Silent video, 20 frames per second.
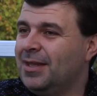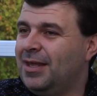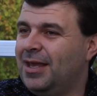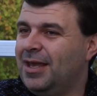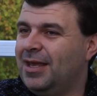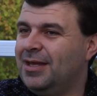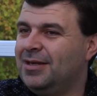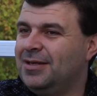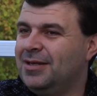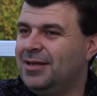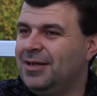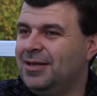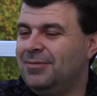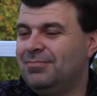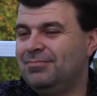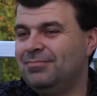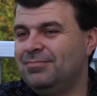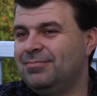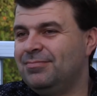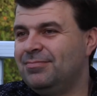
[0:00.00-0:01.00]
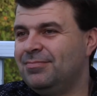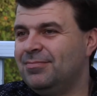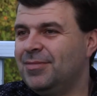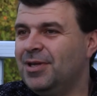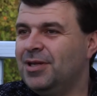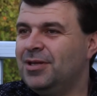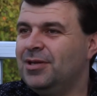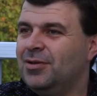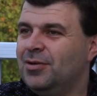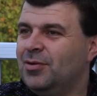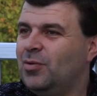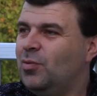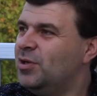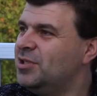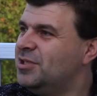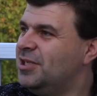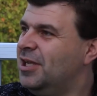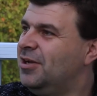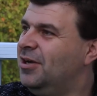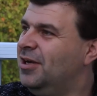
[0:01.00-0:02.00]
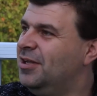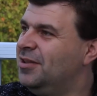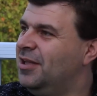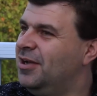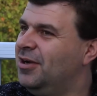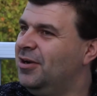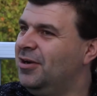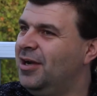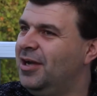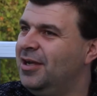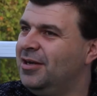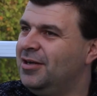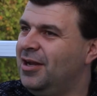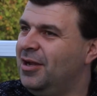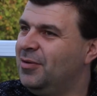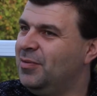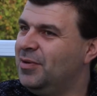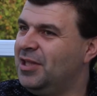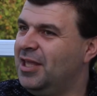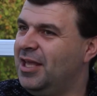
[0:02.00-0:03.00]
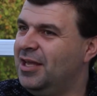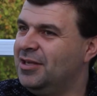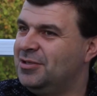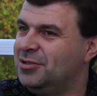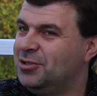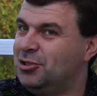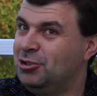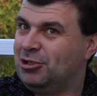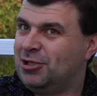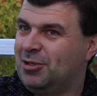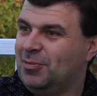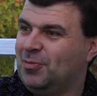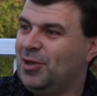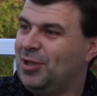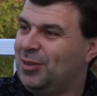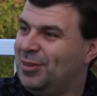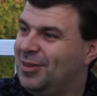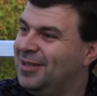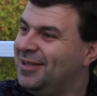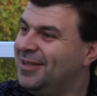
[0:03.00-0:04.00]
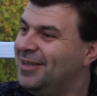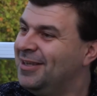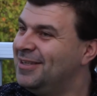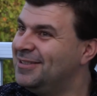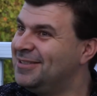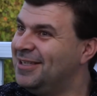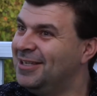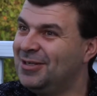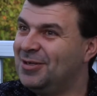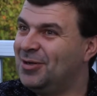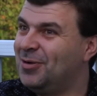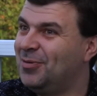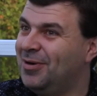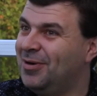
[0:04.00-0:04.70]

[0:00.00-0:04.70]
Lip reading: And once I got there, I really had to do some rethinking, because I didn't know